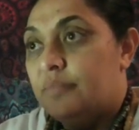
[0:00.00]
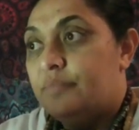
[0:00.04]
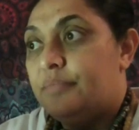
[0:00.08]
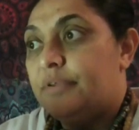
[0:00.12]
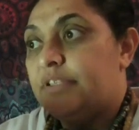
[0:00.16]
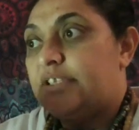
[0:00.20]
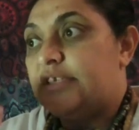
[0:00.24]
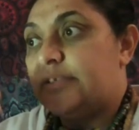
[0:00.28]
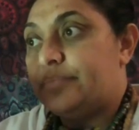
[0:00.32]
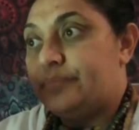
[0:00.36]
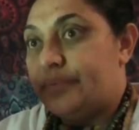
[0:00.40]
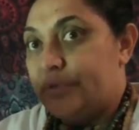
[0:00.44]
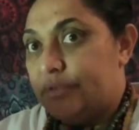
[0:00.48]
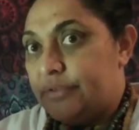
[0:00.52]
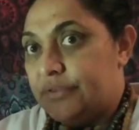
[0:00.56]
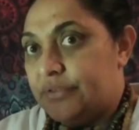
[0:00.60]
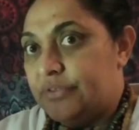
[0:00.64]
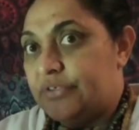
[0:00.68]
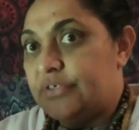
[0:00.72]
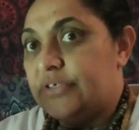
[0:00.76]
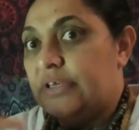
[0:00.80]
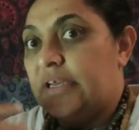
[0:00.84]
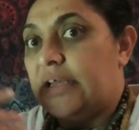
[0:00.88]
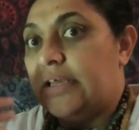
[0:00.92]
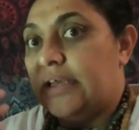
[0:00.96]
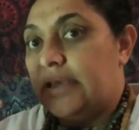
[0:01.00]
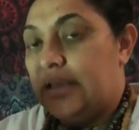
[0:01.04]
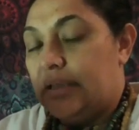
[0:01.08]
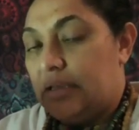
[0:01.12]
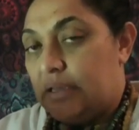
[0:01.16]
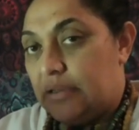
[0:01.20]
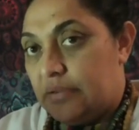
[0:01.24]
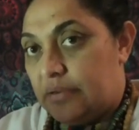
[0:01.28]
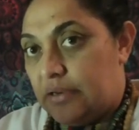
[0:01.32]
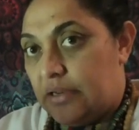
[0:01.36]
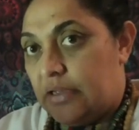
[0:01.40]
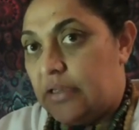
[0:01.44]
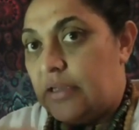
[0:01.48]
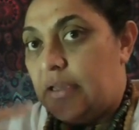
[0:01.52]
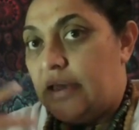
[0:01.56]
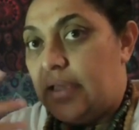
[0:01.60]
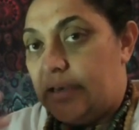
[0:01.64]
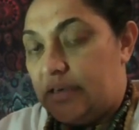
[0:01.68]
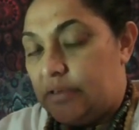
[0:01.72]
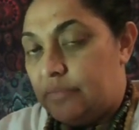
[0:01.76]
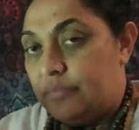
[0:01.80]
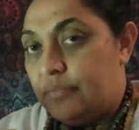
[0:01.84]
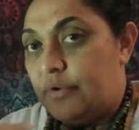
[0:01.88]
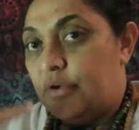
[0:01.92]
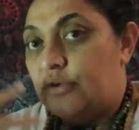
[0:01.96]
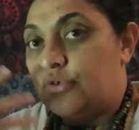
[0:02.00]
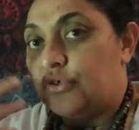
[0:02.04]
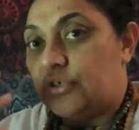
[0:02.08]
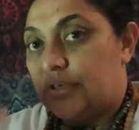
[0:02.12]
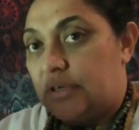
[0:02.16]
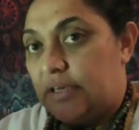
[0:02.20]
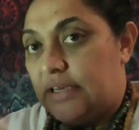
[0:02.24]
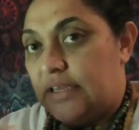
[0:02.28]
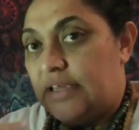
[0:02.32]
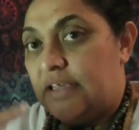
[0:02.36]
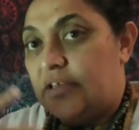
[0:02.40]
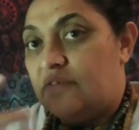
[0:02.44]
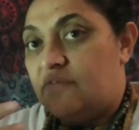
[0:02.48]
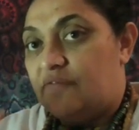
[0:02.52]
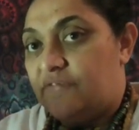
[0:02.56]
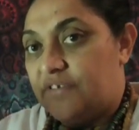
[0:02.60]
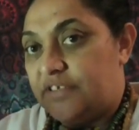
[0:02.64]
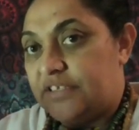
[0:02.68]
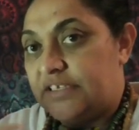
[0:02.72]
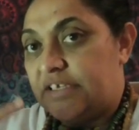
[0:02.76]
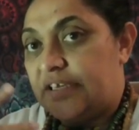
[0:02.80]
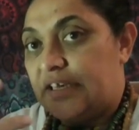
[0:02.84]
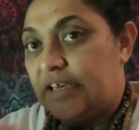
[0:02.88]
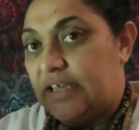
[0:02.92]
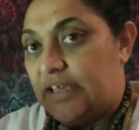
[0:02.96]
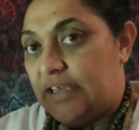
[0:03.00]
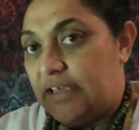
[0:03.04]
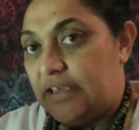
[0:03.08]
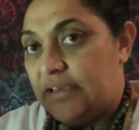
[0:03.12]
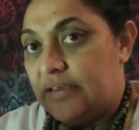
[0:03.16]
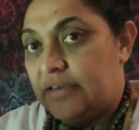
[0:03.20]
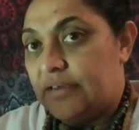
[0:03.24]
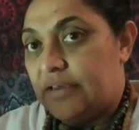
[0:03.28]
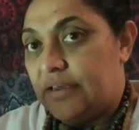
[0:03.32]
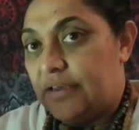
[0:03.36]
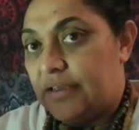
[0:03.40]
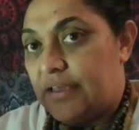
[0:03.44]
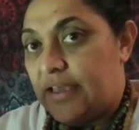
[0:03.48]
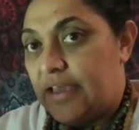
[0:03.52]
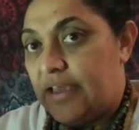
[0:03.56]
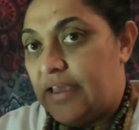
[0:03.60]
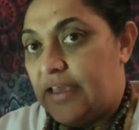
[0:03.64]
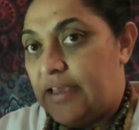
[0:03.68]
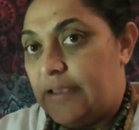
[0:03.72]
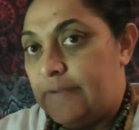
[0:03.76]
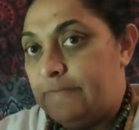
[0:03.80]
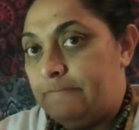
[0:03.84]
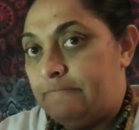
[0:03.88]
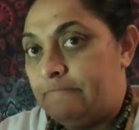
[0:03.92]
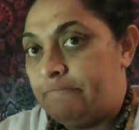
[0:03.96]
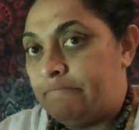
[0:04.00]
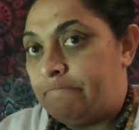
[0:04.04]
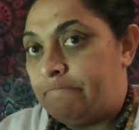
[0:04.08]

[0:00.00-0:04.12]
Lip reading: but spiritually and emotionally and physically, okay?